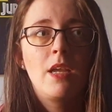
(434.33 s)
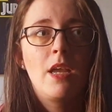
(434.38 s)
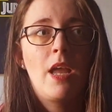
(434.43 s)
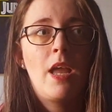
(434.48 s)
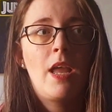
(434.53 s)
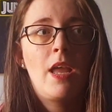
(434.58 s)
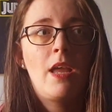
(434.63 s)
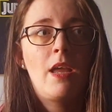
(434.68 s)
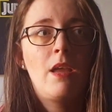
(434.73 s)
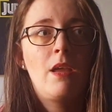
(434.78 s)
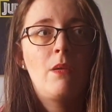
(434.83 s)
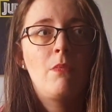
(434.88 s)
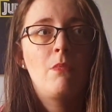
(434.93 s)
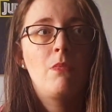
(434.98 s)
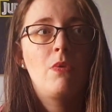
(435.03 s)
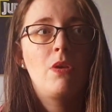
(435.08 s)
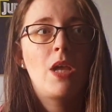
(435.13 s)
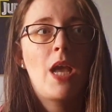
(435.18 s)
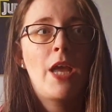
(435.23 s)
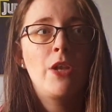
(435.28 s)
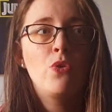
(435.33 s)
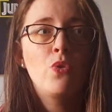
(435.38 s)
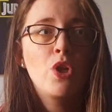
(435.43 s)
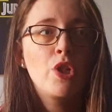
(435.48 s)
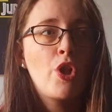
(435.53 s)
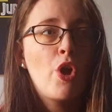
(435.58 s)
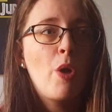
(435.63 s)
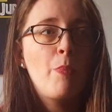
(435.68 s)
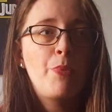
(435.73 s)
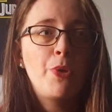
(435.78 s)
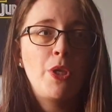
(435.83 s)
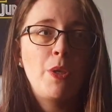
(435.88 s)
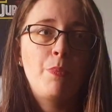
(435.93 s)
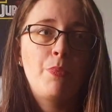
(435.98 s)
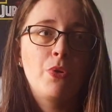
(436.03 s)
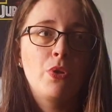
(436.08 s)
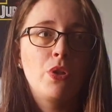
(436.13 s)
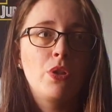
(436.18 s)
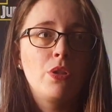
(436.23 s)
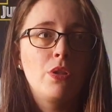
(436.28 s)
I know a lot of
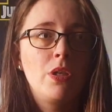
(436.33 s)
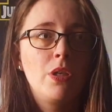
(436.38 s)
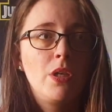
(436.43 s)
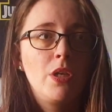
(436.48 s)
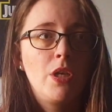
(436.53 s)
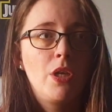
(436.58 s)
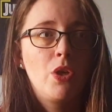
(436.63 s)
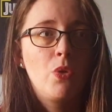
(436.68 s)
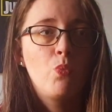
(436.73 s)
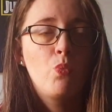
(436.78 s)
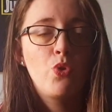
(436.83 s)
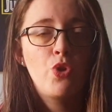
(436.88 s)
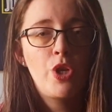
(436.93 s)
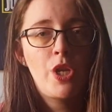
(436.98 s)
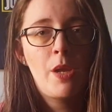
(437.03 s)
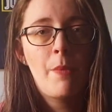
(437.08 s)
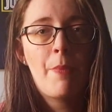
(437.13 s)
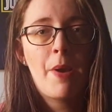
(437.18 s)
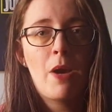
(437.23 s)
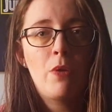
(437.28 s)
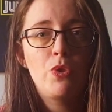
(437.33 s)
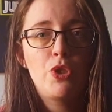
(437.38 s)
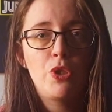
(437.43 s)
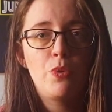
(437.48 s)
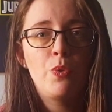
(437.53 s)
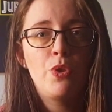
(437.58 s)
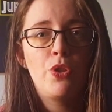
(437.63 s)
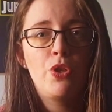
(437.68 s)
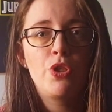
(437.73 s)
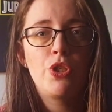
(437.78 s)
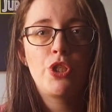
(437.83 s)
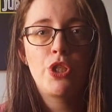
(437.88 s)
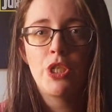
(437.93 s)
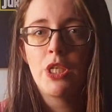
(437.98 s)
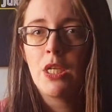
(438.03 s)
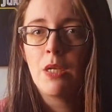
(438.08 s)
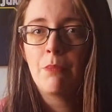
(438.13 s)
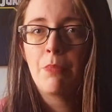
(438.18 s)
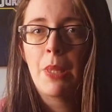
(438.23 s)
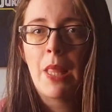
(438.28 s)
people worry about doing their
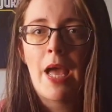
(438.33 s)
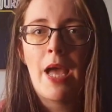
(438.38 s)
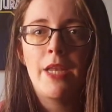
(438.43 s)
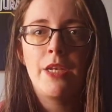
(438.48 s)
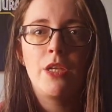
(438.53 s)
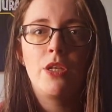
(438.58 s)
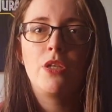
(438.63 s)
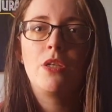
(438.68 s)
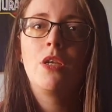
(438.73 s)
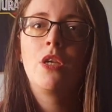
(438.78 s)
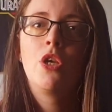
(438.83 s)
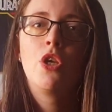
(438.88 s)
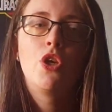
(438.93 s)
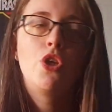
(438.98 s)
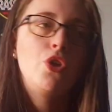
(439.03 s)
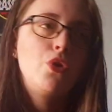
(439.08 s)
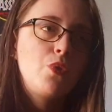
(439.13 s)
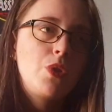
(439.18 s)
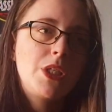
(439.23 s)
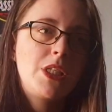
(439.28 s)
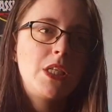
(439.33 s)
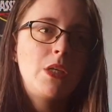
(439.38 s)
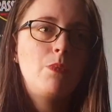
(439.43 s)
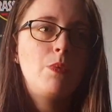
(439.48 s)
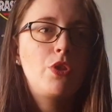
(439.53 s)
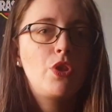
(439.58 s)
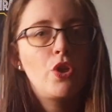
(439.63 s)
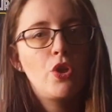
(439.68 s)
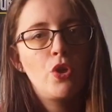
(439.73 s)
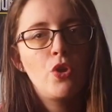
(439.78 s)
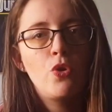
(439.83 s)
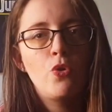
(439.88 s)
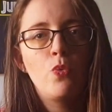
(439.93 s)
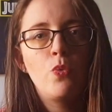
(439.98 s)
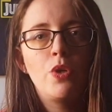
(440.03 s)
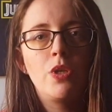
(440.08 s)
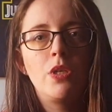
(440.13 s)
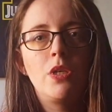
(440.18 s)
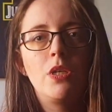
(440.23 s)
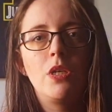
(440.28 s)
seating plan and who to sit with who
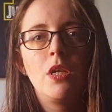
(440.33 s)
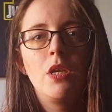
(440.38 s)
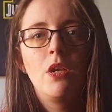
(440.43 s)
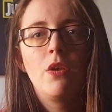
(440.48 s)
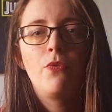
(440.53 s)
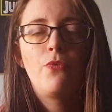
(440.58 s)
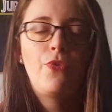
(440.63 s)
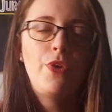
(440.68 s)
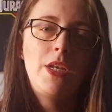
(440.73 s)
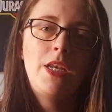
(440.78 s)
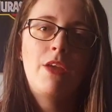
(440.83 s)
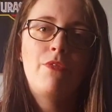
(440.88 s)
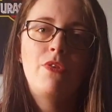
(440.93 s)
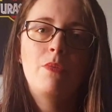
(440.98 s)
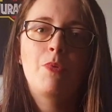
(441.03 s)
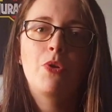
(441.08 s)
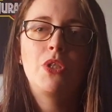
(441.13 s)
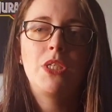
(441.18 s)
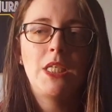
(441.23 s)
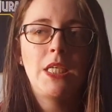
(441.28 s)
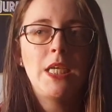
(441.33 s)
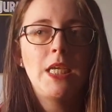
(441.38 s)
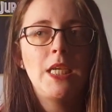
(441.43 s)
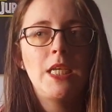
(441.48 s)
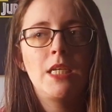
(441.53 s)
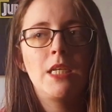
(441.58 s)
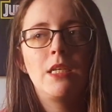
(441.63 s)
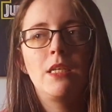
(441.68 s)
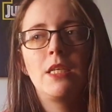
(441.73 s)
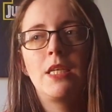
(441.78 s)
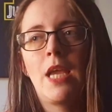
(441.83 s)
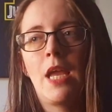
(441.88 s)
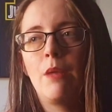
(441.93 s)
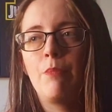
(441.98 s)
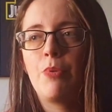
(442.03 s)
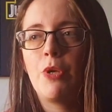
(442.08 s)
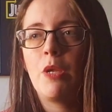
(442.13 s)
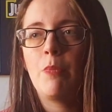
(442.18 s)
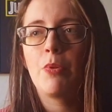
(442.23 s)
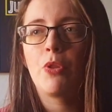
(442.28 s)
and fitting everybody in and getting
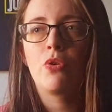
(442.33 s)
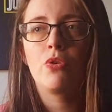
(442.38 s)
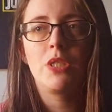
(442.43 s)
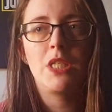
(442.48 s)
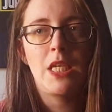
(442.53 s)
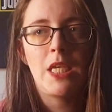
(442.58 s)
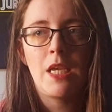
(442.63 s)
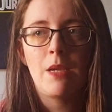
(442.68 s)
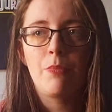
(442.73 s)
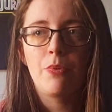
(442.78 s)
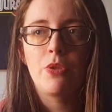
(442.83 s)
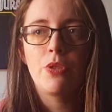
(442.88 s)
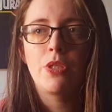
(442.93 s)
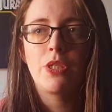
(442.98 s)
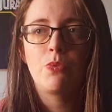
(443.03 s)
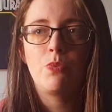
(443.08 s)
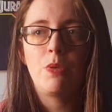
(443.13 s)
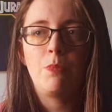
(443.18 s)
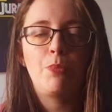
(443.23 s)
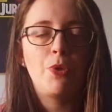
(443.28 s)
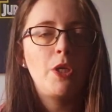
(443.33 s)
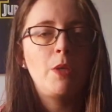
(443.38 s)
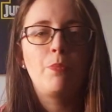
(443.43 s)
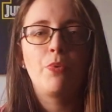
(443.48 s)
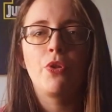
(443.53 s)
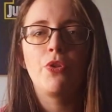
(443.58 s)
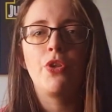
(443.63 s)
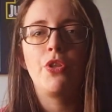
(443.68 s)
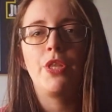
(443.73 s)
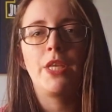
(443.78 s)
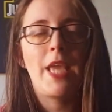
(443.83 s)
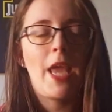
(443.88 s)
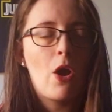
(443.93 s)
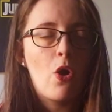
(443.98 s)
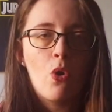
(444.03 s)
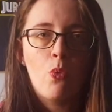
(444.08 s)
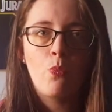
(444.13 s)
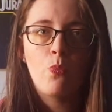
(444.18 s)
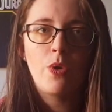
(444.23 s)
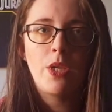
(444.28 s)
people on tables with people that they get
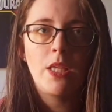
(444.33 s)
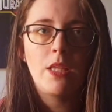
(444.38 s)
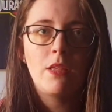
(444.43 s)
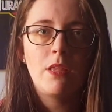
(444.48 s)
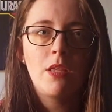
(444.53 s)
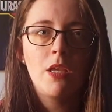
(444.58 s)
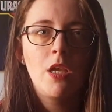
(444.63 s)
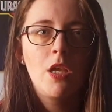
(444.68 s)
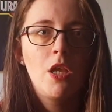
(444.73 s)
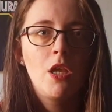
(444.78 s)
on with.